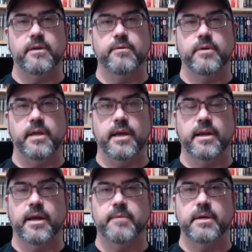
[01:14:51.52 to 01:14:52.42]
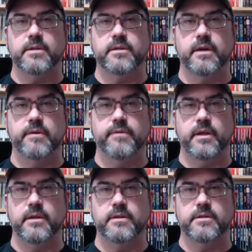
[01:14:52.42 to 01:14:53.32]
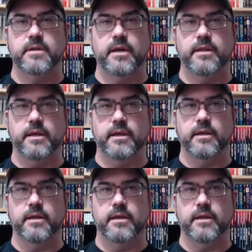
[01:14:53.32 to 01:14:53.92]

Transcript: with the economics of things, I think,